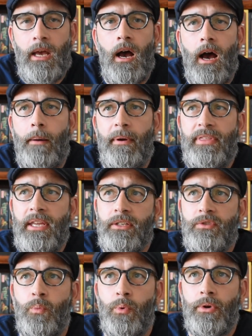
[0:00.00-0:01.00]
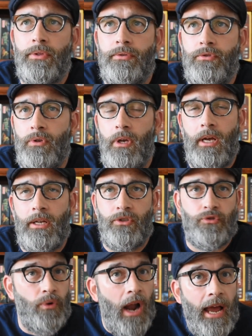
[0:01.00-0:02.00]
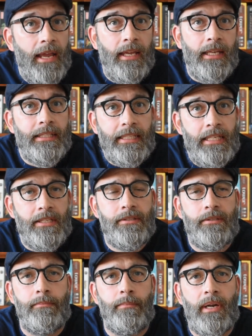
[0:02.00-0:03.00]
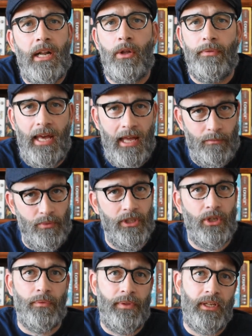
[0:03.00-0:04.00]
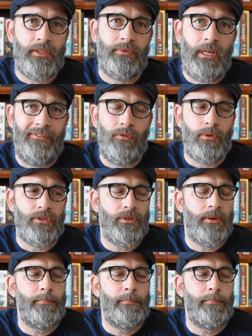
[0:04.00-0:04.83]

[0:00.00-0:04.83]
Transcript: I think it's worth trying at least, but I really don't think it's for everyone.